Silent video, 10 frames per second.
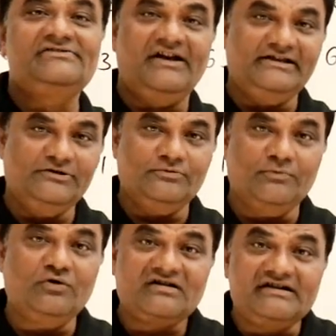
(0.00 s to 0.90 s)
value,
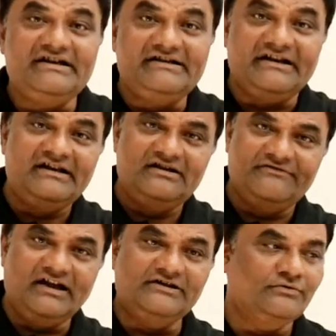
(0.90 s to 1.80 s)
more detailed
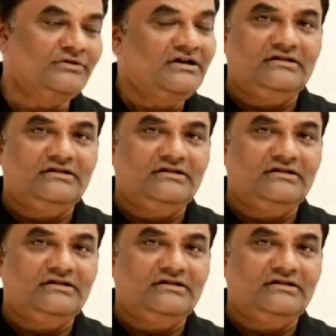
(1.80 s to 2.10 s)
value,